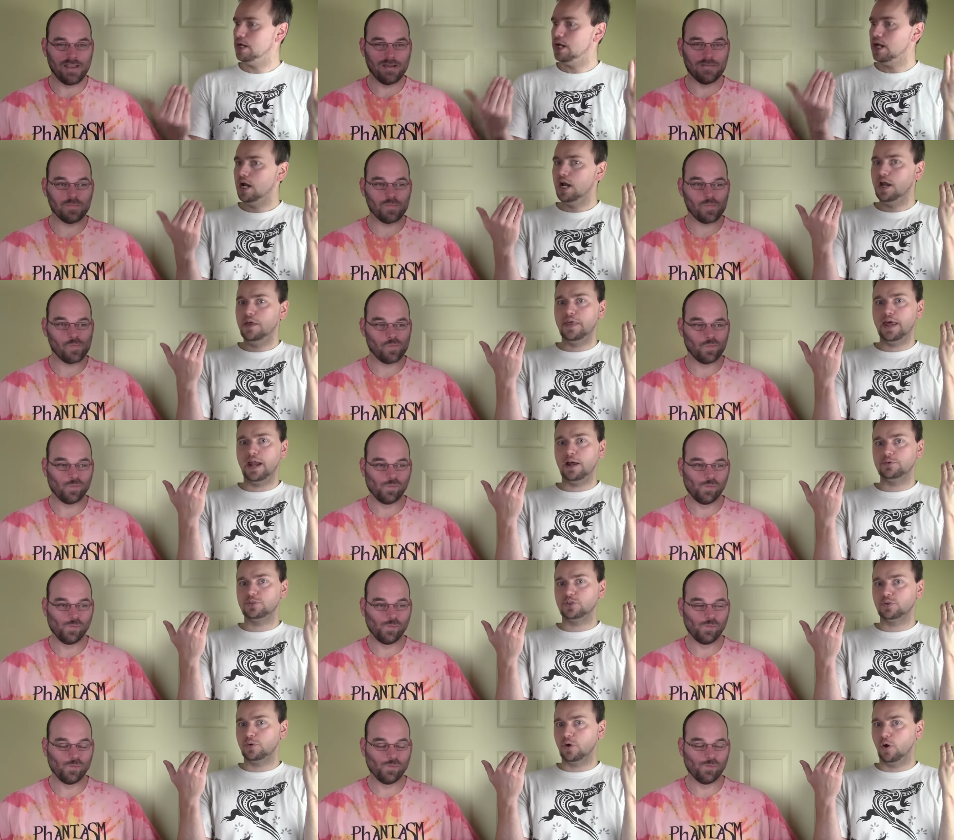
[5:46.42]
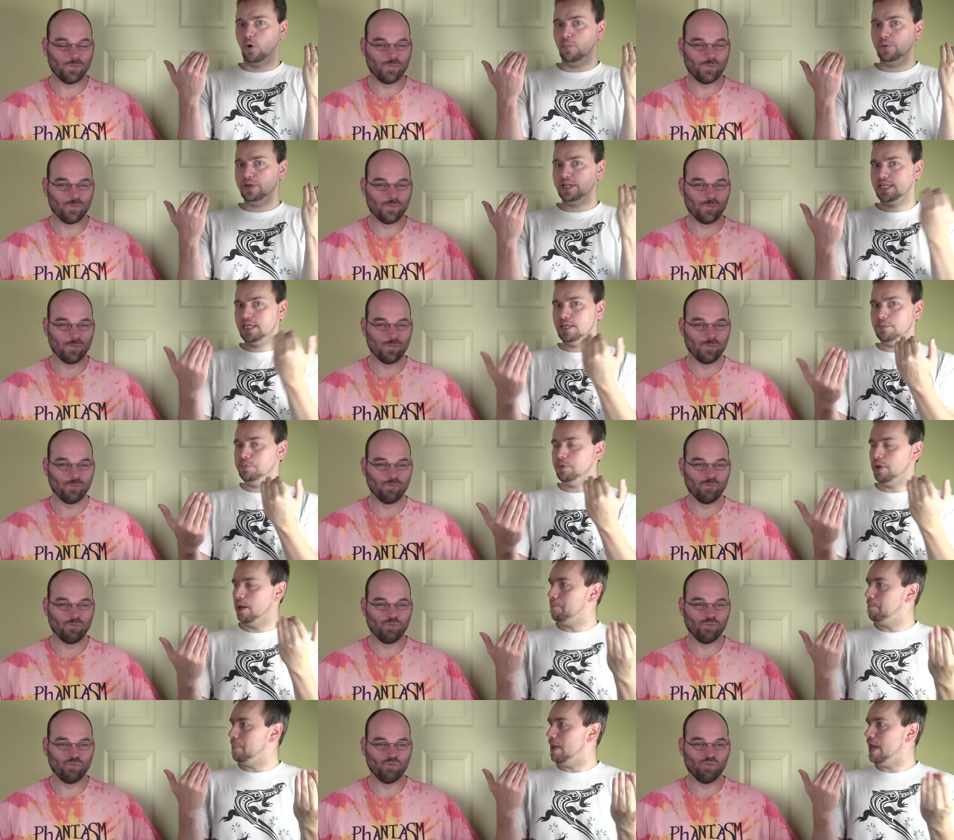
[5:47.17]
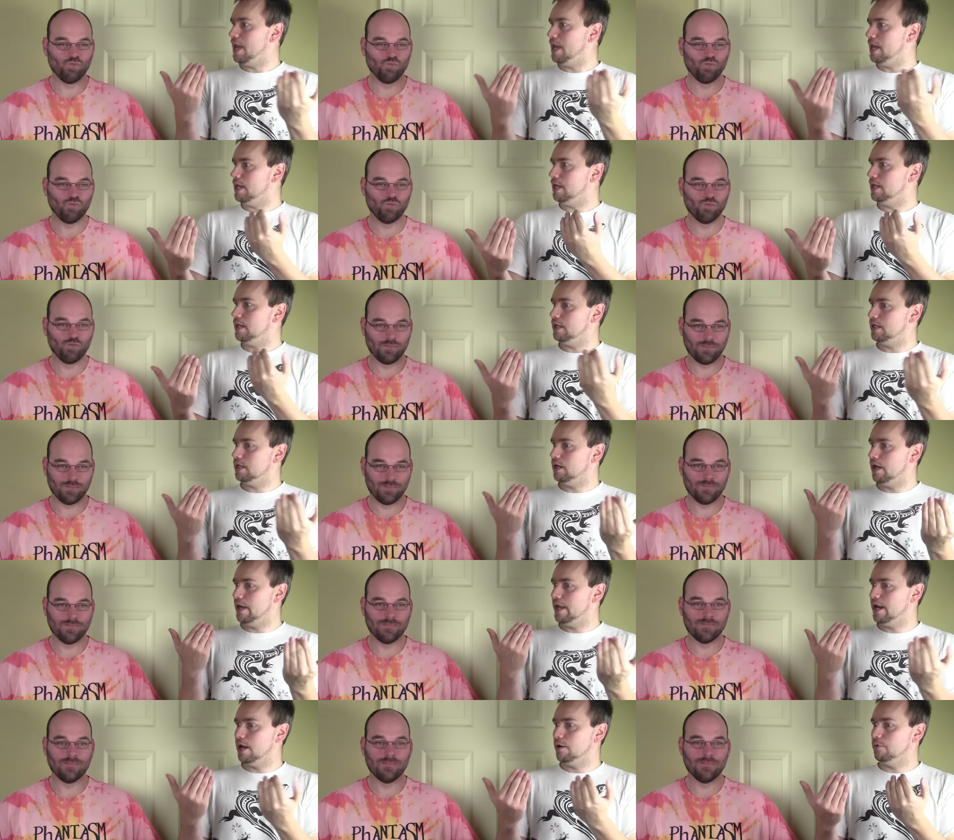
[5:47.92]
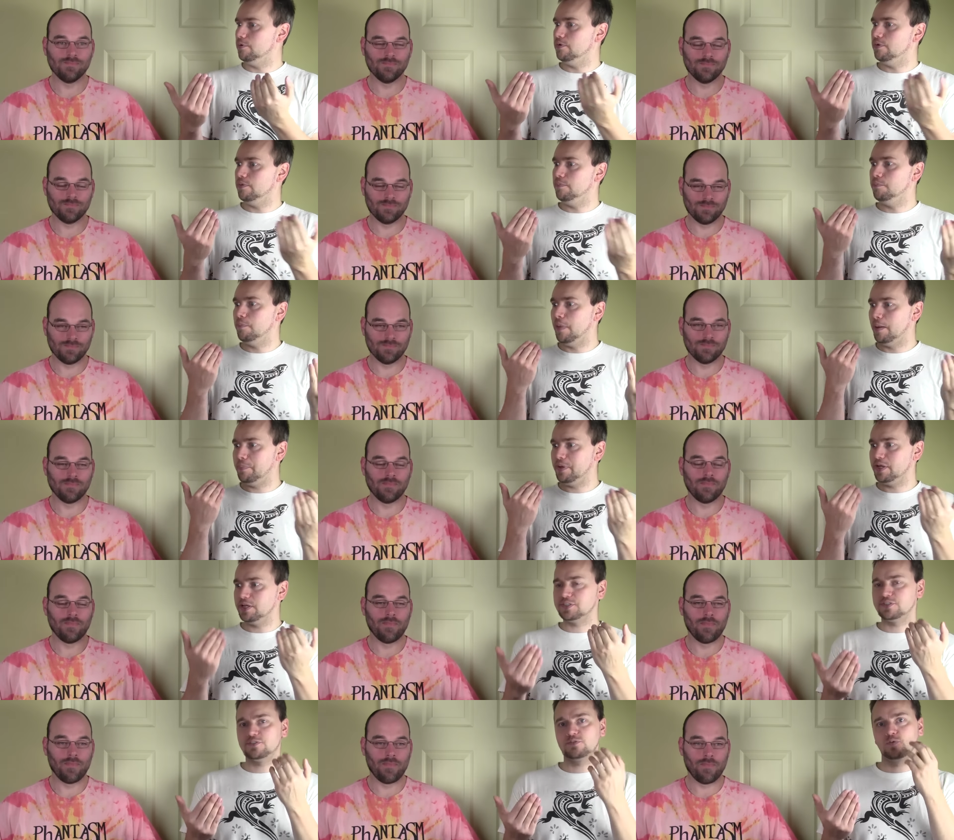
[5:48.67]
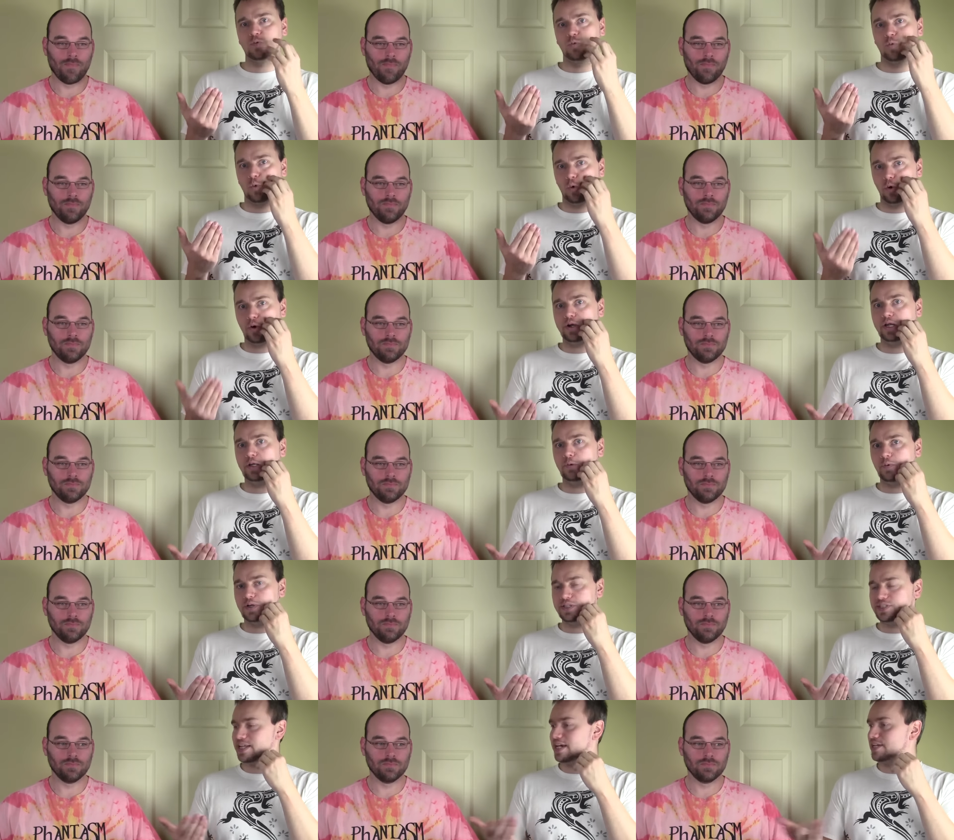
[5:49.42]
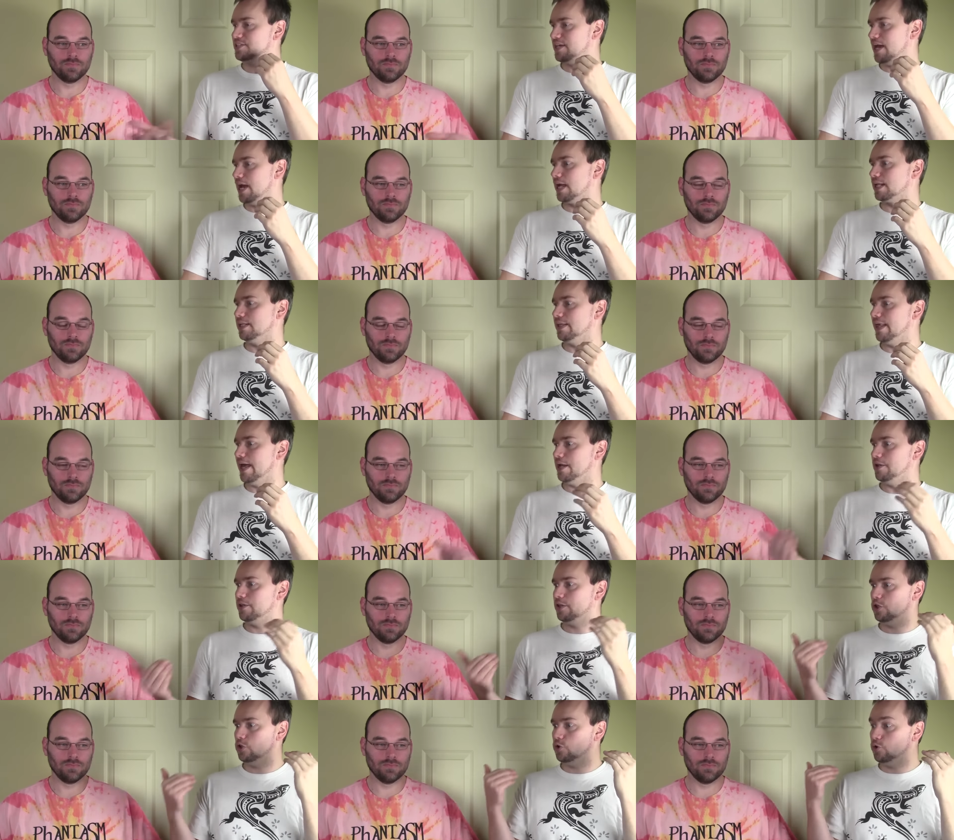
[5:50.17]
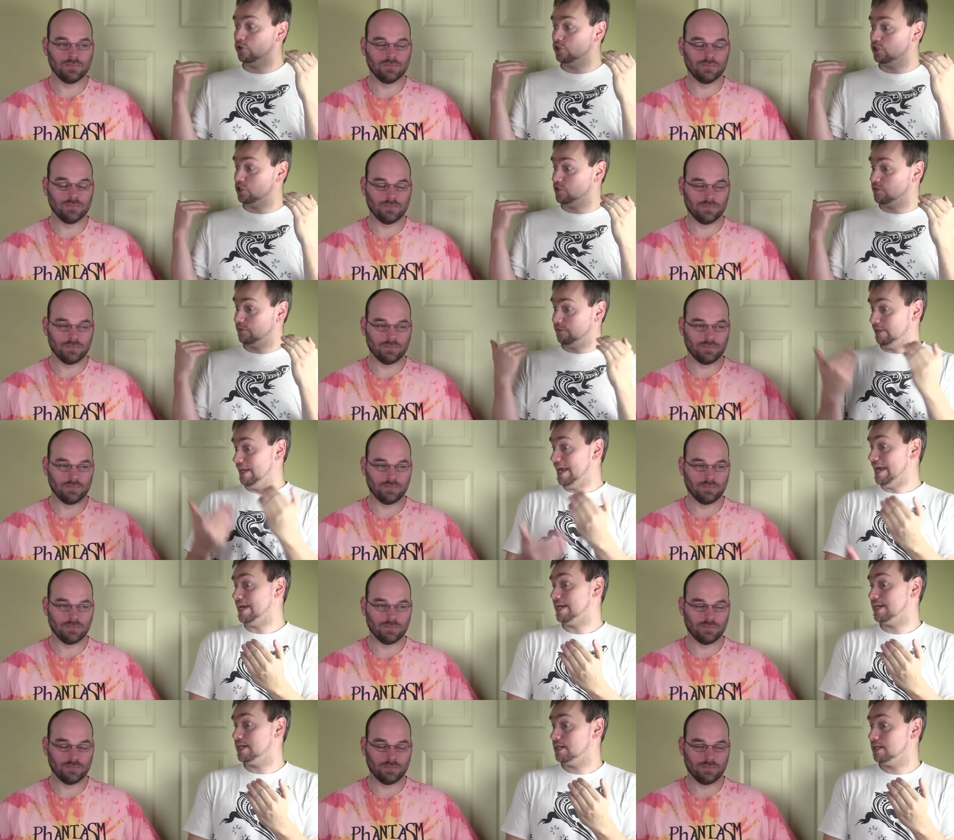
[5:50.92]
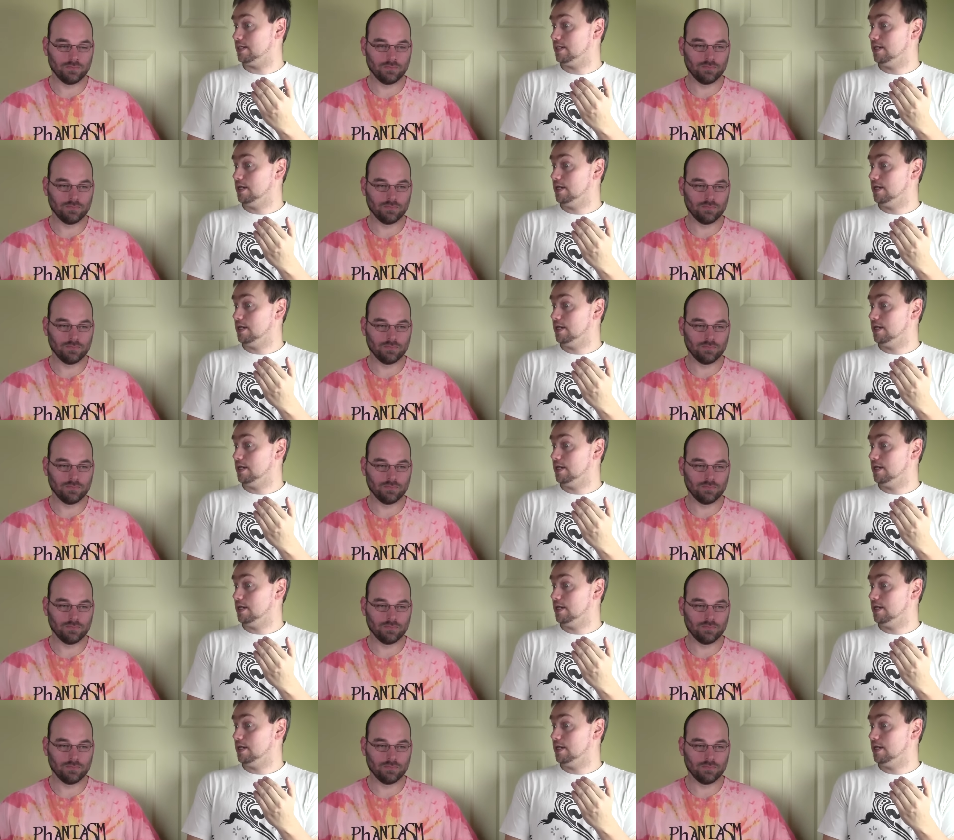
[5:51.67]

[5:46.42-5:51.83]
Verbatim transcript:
Speaker 1: Yeah. That I was hoping to keep you at bay, and I, my biggest worry was exactly that that you could just flank.